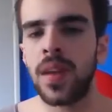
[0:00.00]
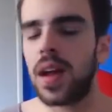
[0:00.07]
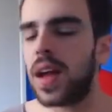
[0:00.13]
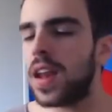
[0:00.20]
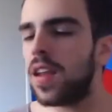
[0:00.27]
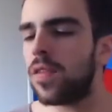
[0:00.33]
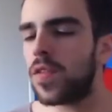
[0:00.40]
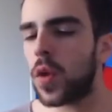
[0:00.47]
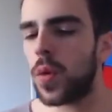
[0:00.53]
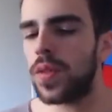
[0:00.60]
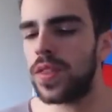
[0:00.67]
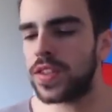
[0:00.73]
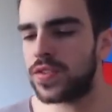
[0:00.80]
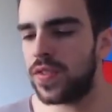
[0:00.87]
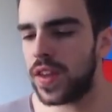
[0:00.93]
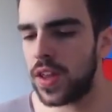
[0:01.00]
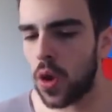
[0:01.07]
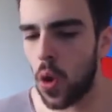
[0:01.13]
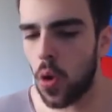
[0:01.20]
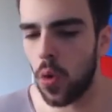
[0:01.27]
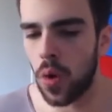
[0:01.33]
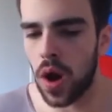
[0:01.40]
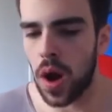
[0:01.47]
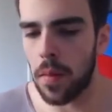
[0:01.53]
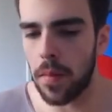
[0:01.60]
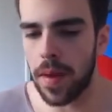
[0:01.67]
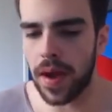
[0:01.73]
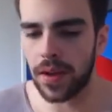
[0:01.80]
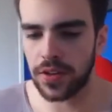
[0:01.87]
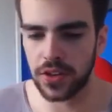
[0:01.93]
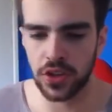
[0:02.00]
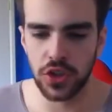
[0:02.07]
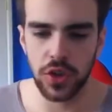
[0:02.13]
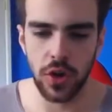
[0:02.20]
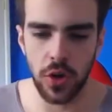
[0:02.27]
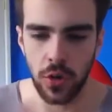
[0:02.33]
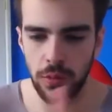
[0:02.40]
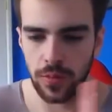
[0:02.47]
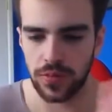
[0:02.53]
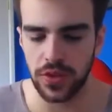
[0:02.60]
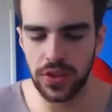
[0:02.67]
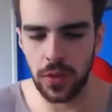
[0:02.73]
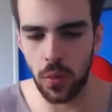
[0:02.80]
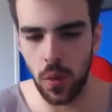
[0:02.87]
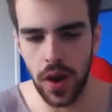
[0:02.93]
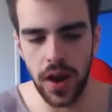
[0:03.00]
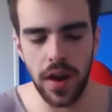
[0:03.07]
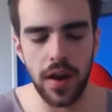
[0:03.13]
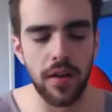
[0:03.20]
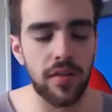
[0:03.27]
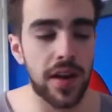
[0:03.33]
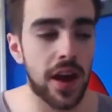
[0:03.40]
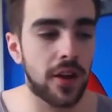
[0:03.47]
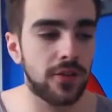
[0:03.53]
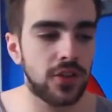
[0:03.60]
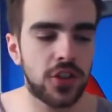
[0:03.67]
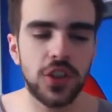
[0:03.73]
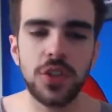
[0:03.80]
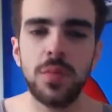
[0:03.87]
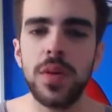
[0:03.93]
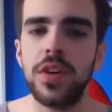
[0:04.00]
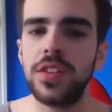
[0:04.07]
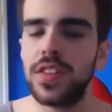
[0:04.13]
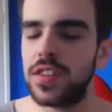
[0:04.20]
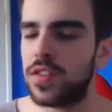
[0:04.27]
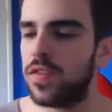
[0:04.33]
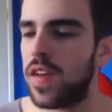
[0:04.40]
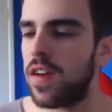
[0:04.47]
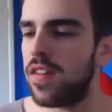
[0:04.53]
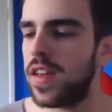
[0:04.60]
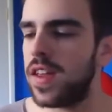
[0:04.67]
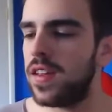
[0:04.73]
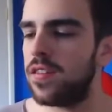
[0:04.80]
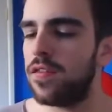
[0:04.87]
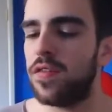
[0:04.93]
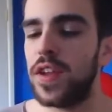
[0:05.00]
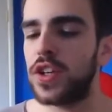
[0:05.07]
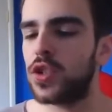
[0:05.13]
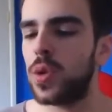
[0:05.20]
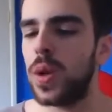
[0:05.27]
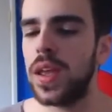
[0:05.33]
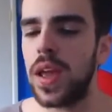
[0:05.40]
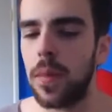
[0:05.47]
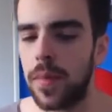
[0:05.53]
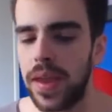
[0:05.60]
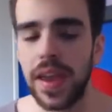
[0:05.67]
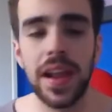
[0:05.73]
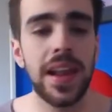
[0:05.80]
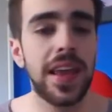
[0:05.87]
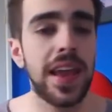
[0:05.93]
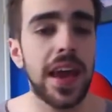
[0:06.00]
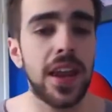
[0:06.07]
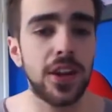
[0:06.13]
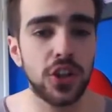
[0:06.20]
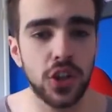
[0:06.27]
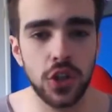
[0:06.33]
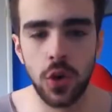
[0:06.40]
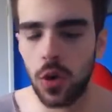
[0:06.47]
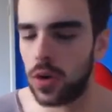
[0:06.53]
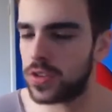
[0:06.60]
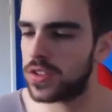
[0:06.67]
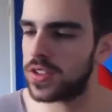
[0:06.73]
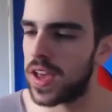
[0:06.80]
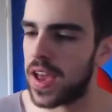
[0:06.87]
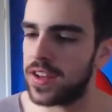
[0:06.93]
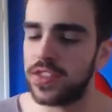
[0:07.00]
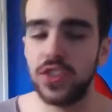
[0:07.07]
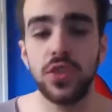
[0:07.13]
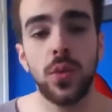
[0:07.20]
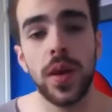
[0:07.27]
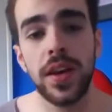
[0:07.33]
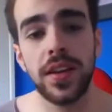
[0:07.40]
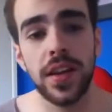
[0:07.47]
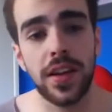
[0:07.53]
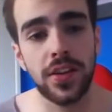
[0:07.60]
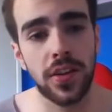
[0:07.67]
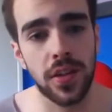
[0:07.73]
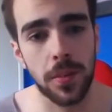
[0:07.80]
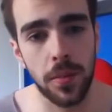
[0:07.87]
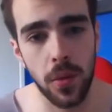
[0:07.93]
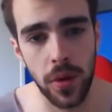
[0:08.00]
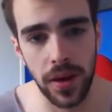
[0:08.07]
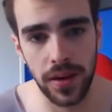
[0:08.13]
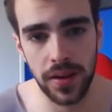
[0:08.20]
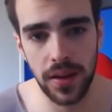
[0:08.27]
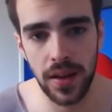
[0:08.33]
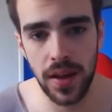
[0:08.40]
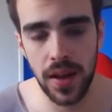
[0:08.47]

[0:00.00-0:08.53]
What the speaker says: I love throwing this video I'm about to show somewhere around just because it's very visually appealing and it's short and sweet and to the point.